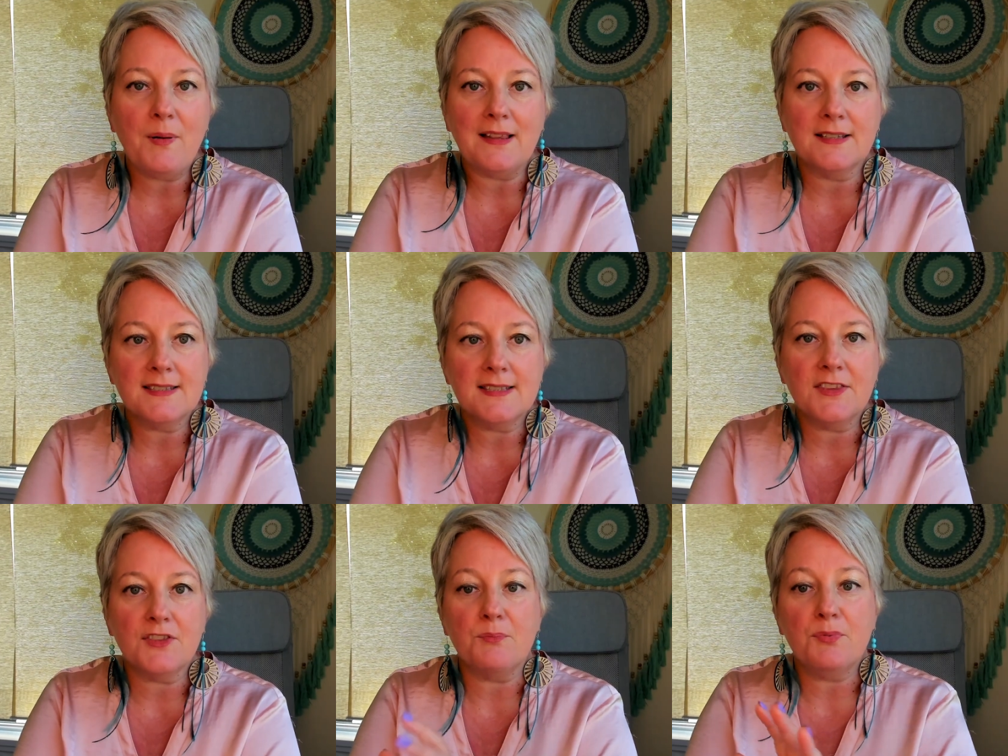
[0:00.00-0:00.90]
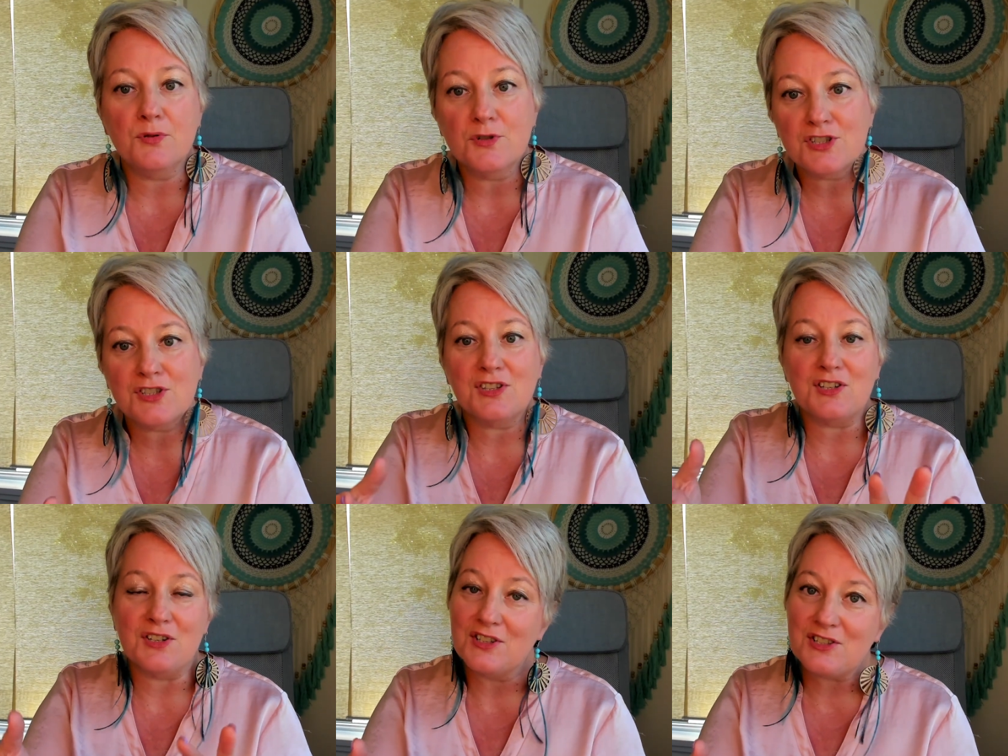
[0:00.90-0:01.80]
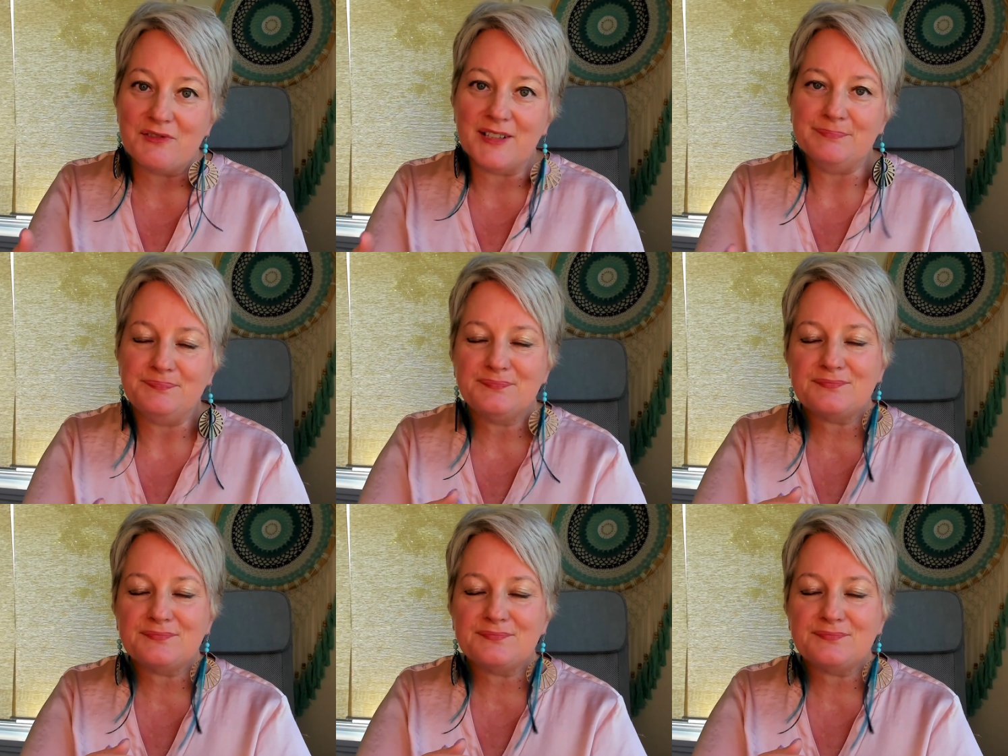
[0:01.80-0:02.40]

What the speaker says: balancing the push to the nurturing.